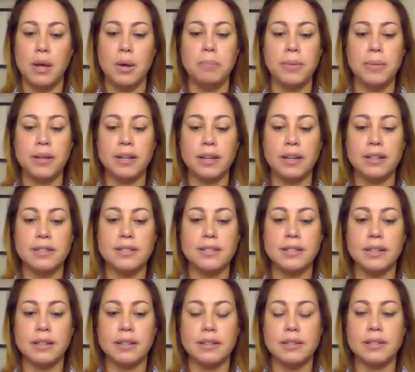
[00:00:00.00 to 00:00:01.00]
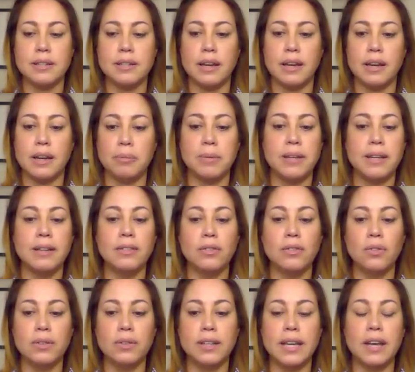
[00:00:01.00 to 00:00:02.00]
because it um,
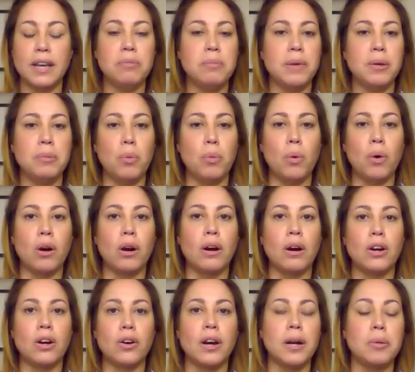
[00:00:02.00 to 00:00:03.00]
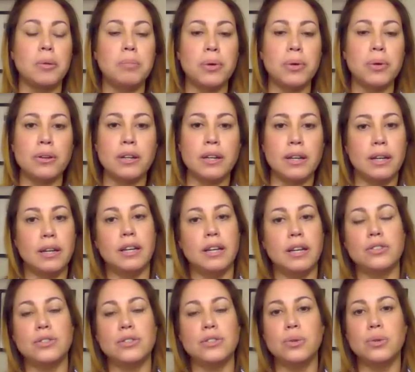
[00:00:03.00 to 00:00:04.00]
gave me more credibility
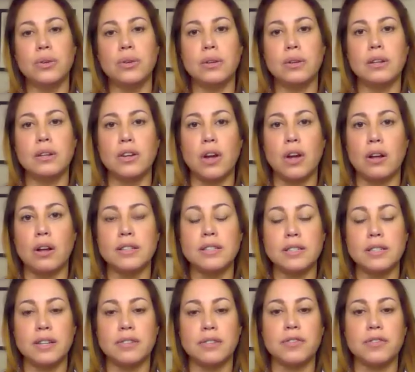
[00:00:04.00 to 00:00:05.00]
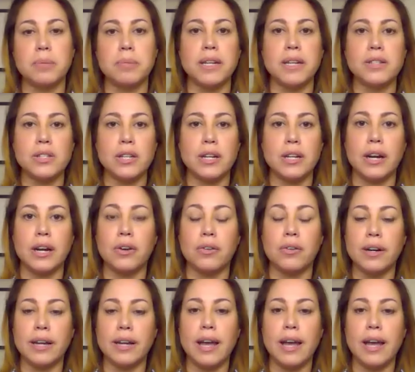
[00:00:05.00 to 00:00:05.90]
into knowledge and information I already